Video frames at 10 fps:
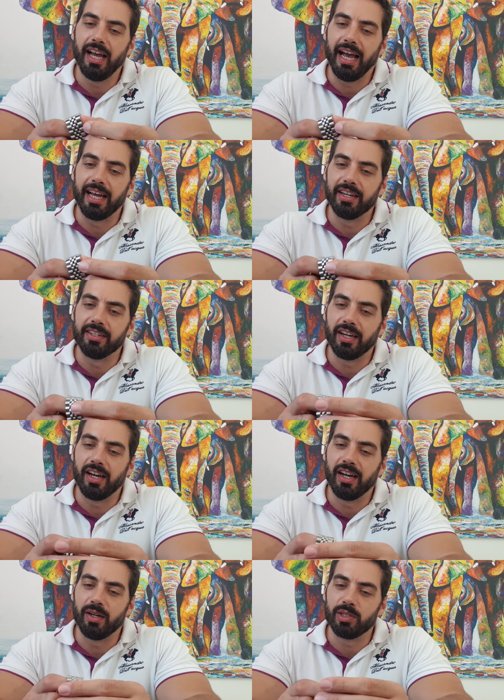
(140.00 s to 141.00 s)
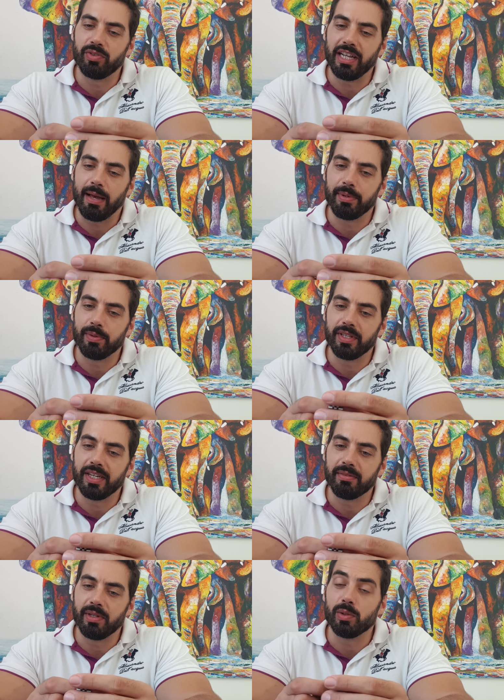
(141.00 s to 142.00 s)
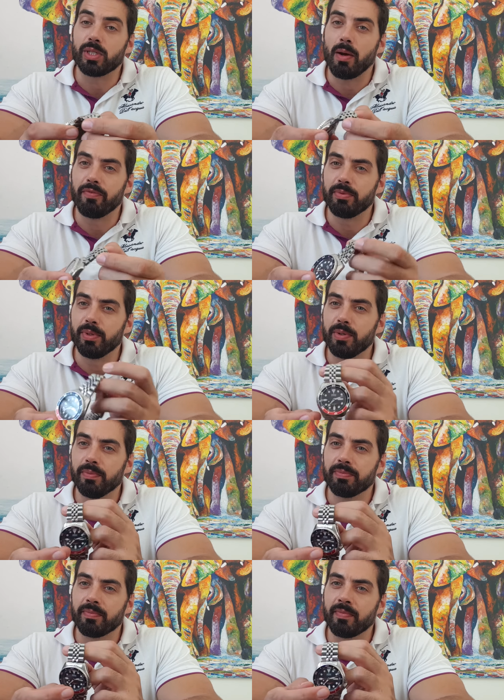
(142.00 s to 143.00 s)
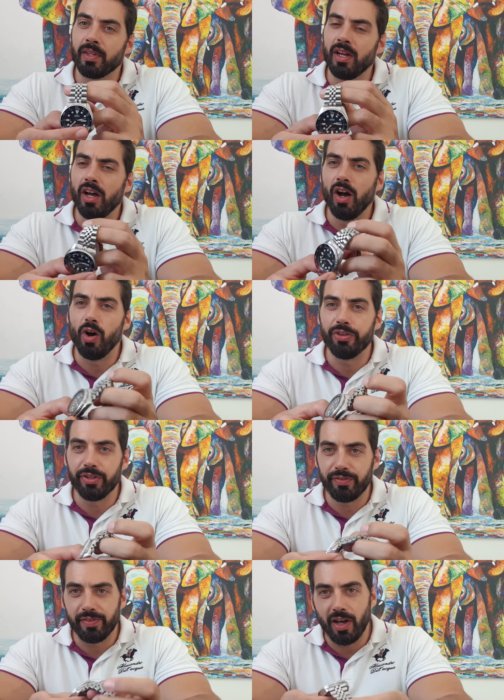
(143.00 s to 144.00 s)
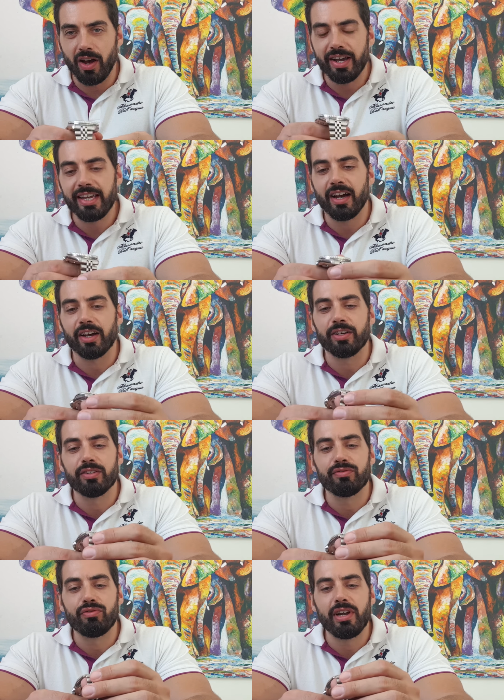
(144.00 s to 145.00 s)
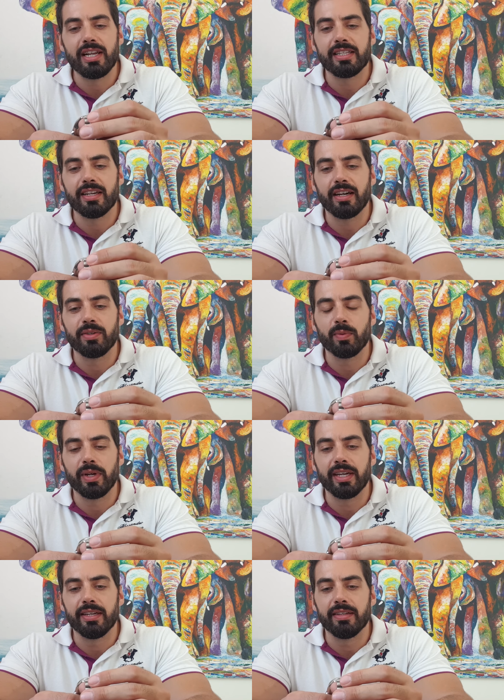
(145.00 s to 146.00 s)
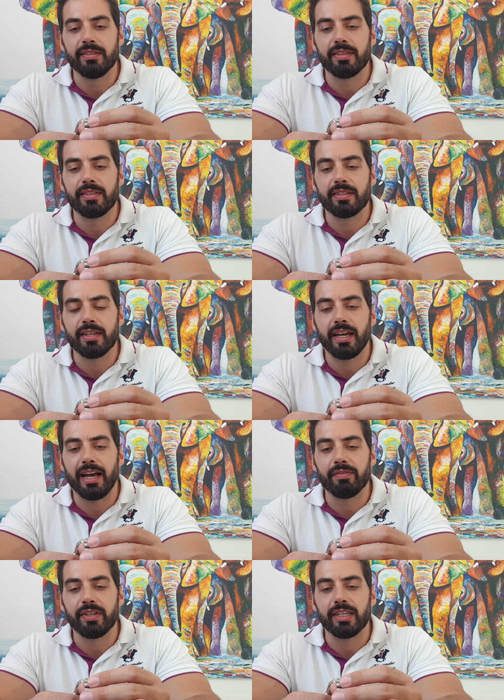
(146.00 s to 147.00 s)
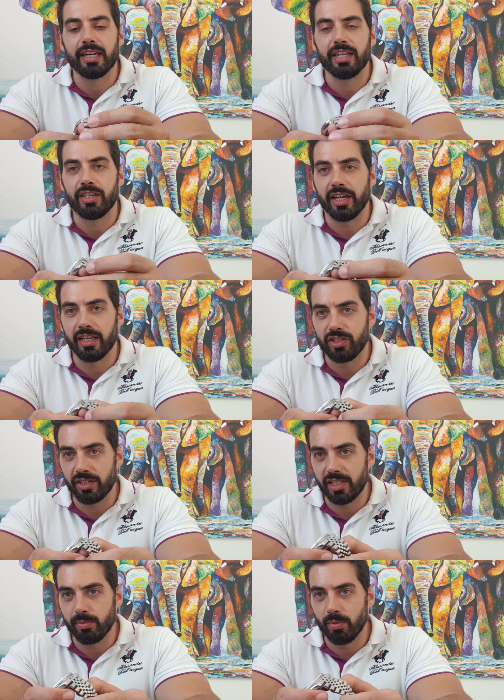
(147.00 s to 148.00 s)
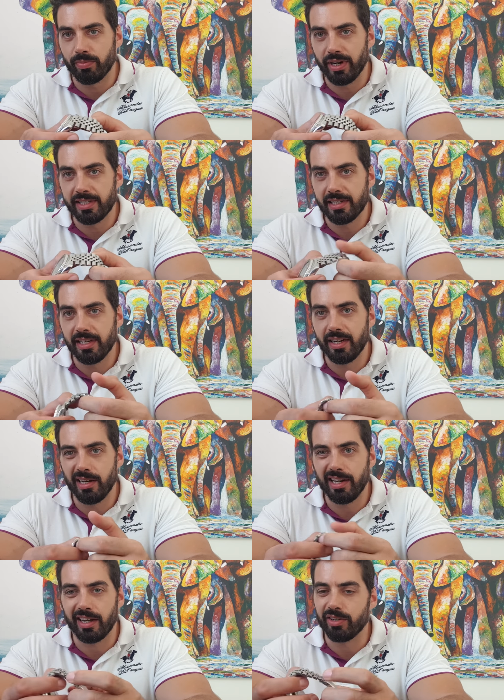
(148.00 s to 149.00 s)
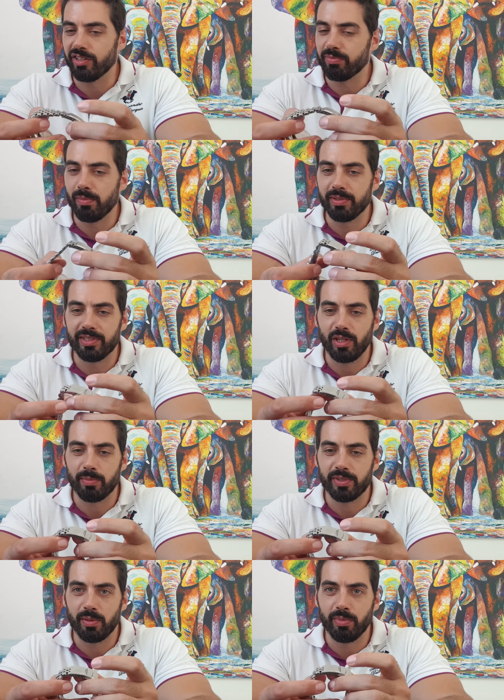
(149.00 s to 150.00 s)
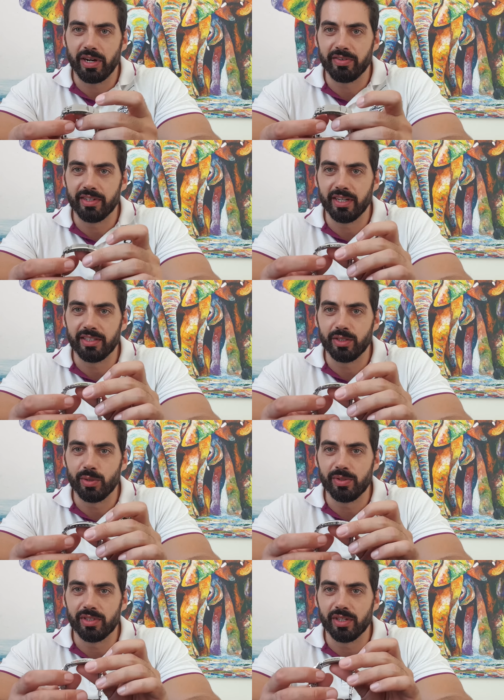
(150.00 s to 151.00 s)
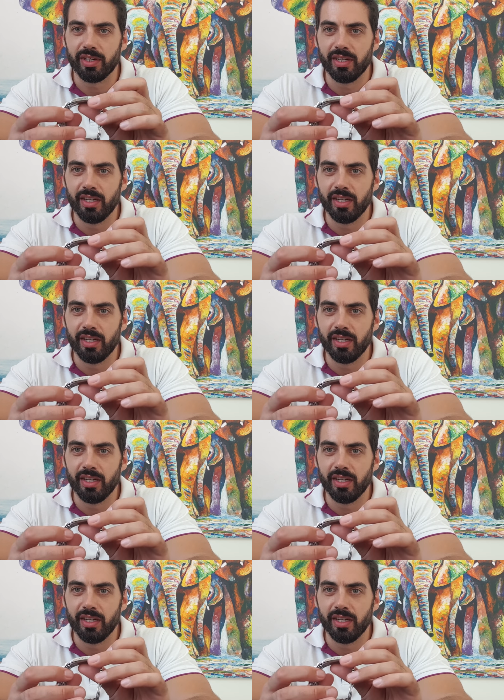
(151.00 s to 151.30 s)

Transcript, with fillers: and uh, I was really happy with it. It was comfortable. On the fly, I could have really done with having a, an adjustable bracelet. I could have probably stopped somewhere and, and used a